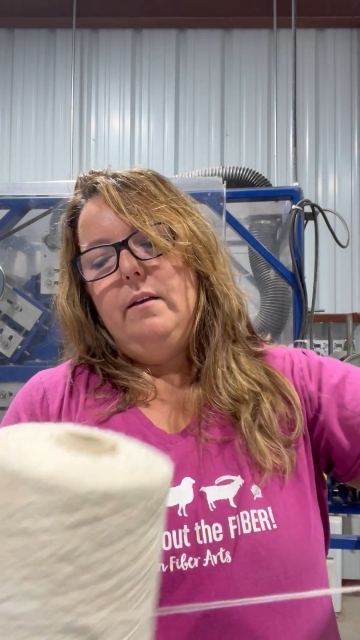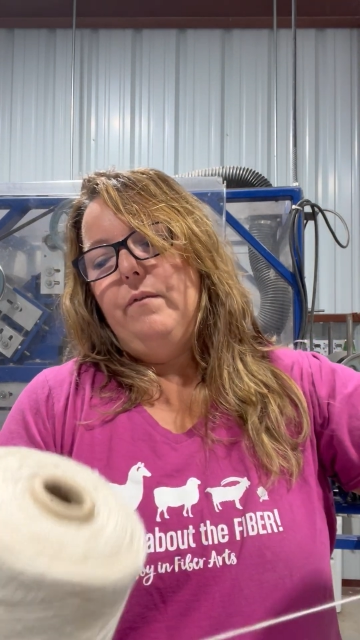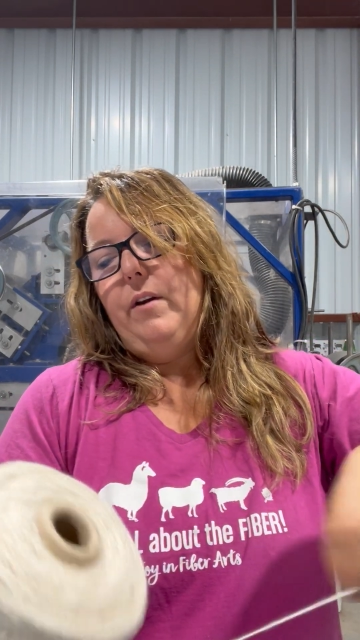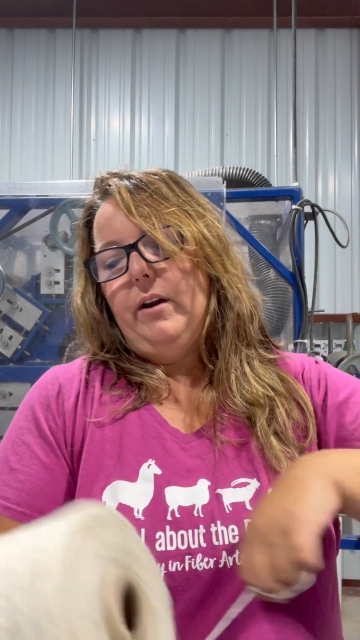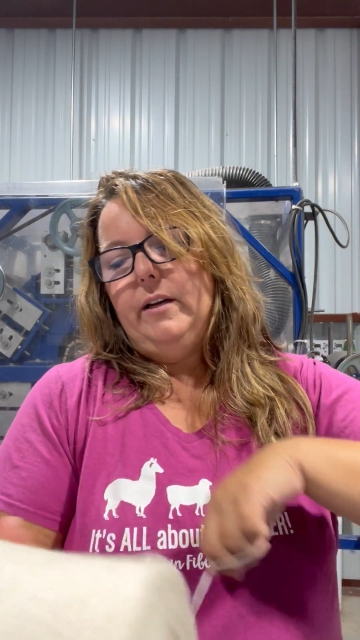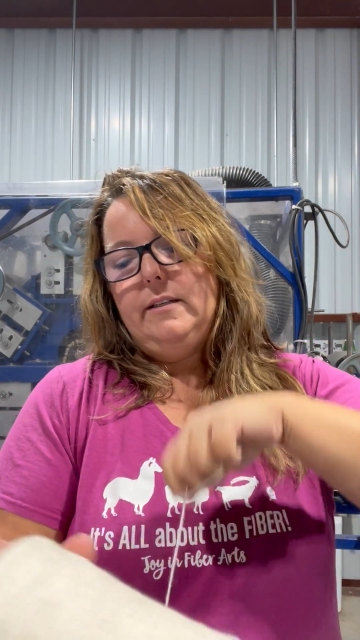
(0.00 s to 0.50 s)

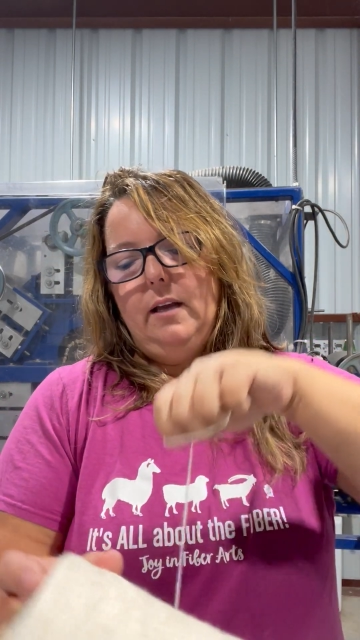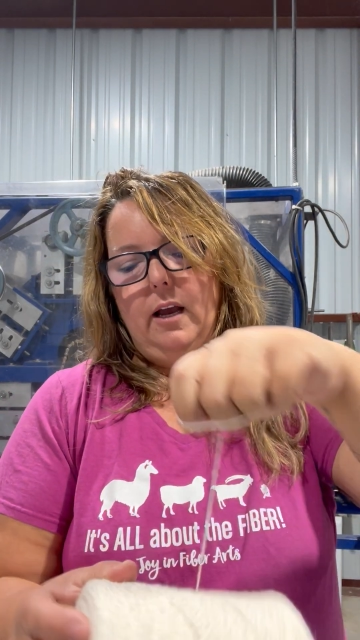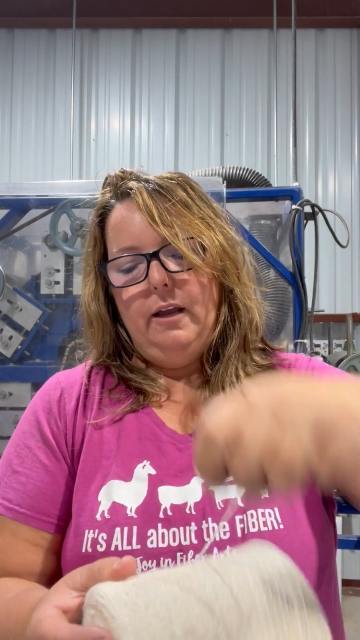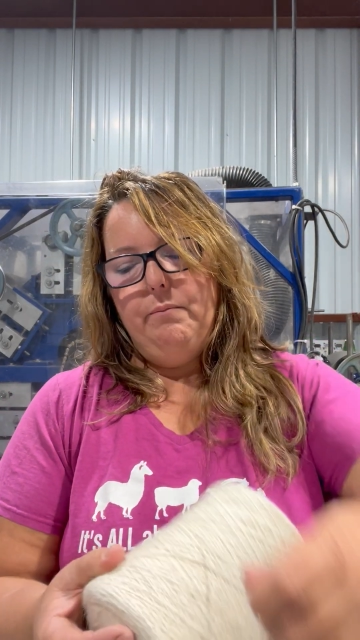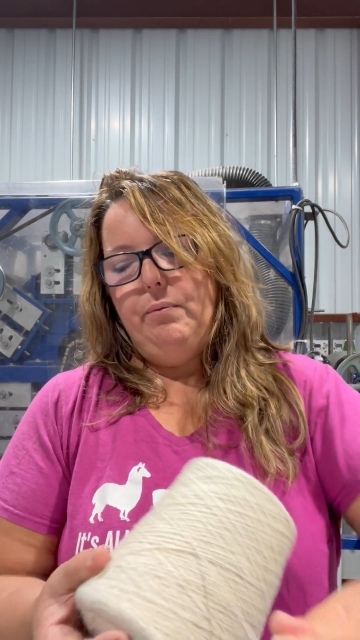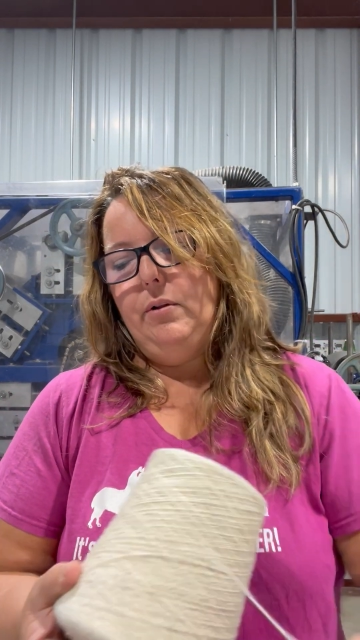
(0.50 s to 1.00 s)
very
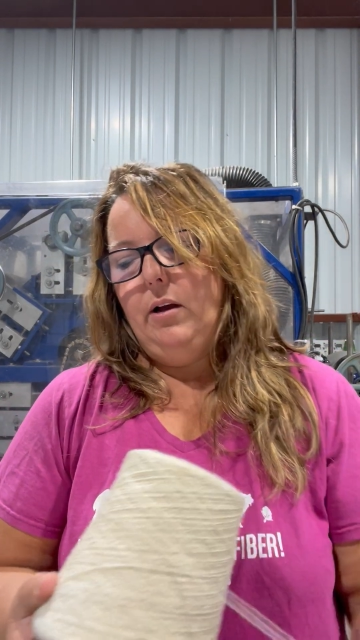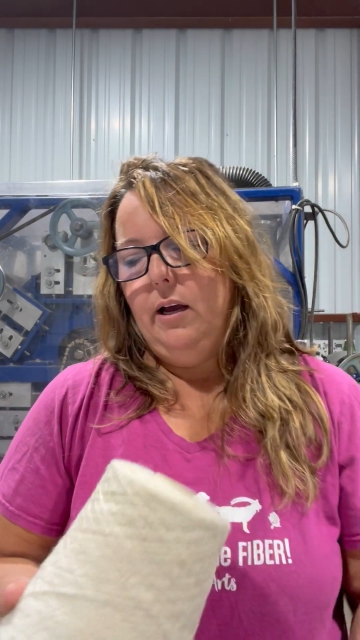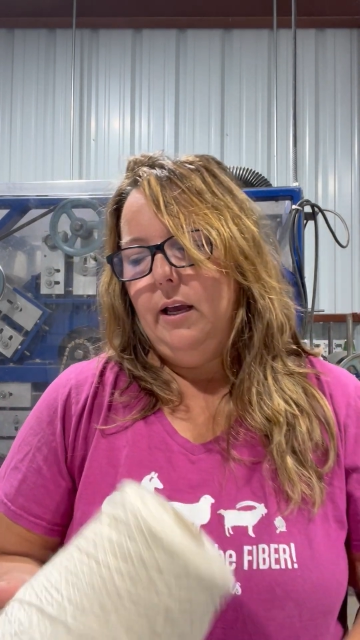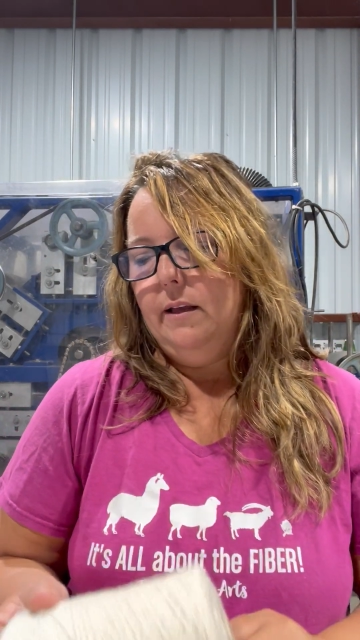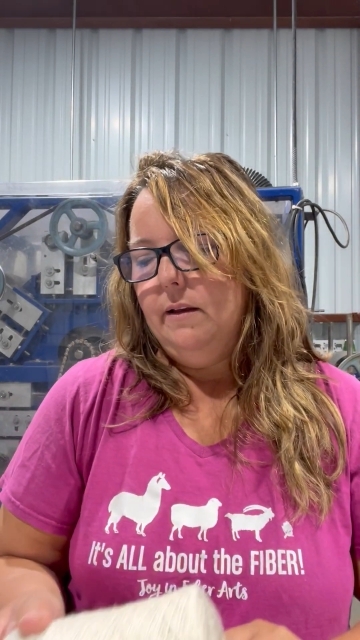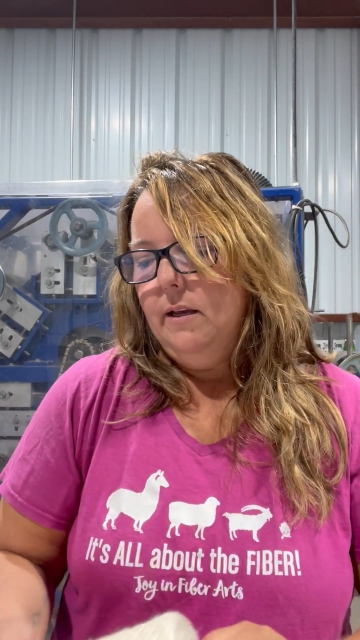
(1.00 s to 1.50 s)
tight
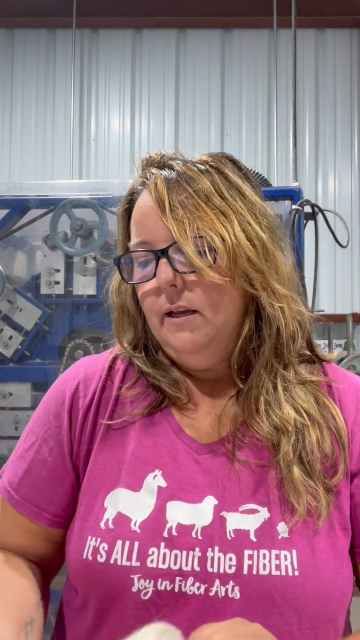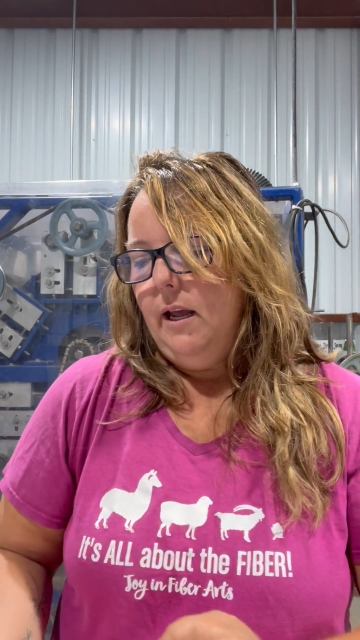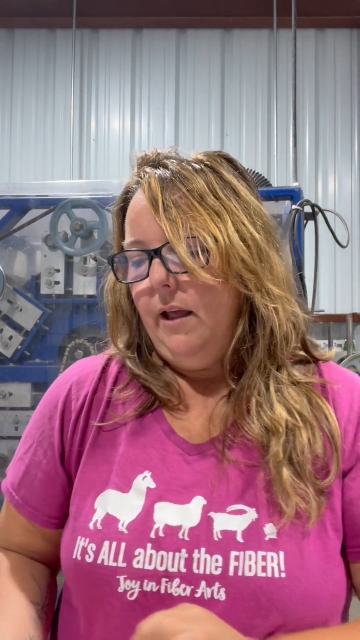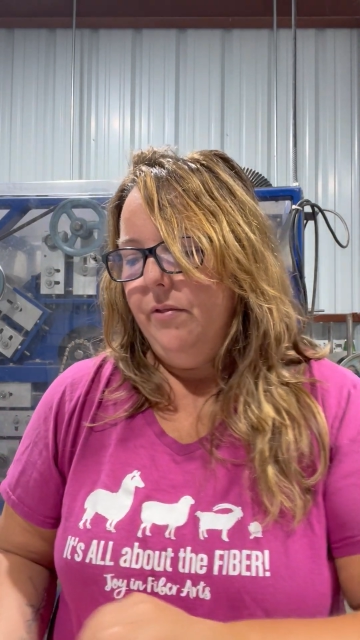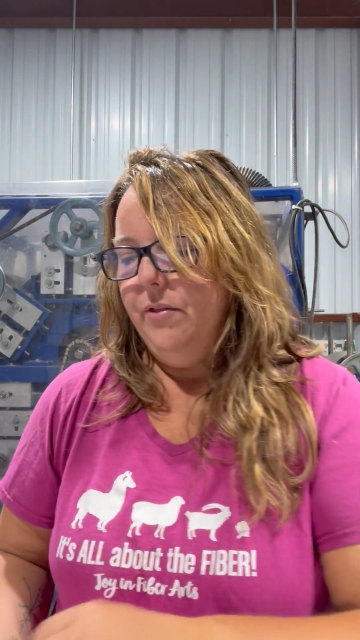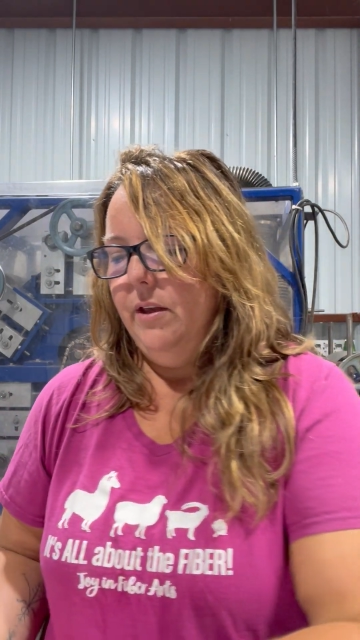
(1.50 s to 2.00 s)
ply,
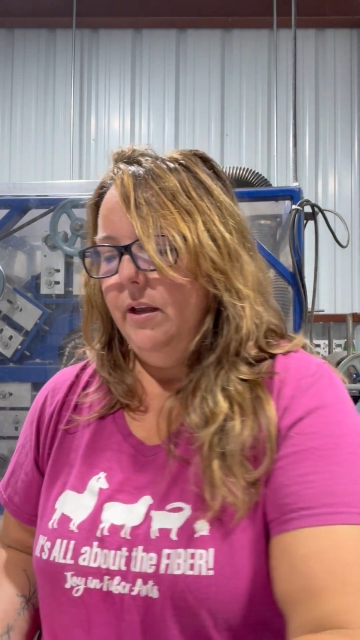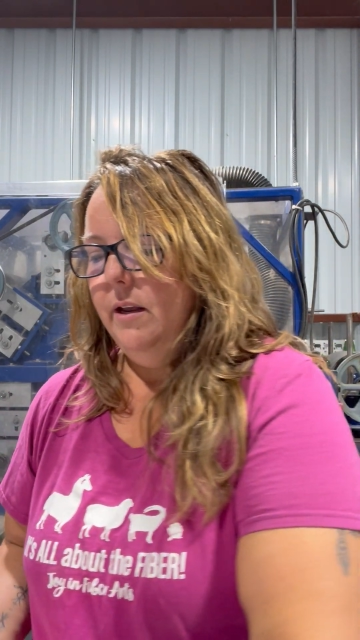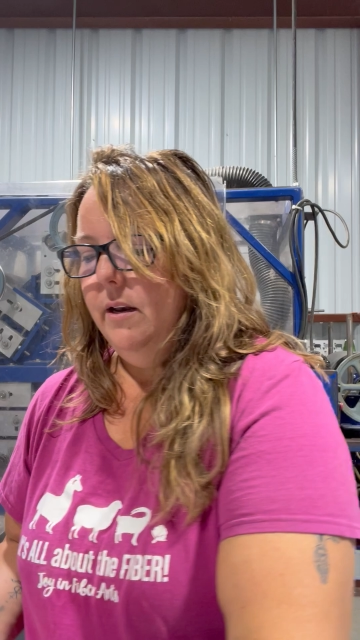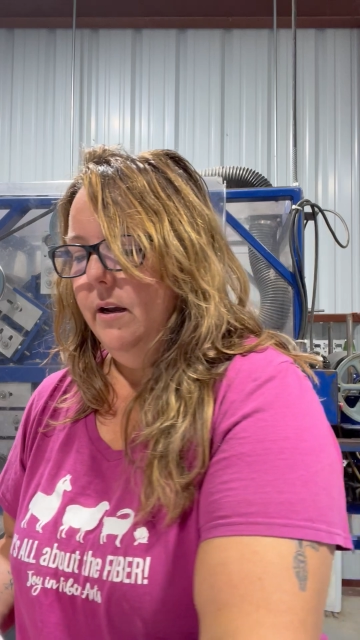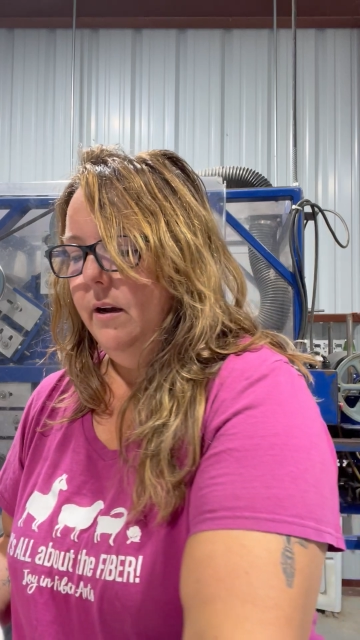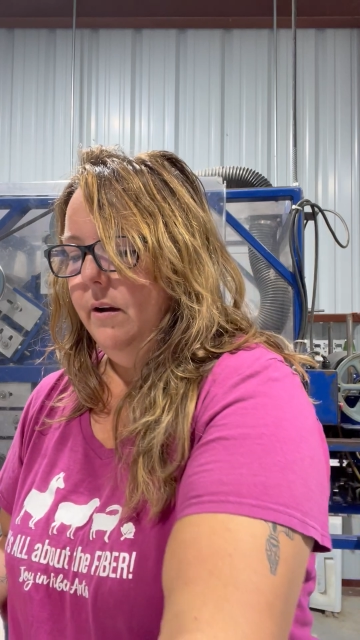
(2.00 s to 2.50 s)
and
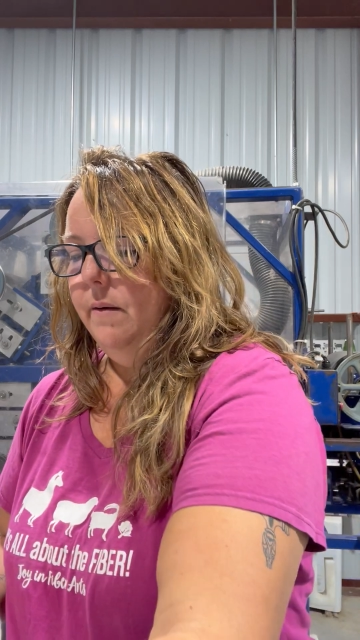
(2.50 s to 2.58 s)
then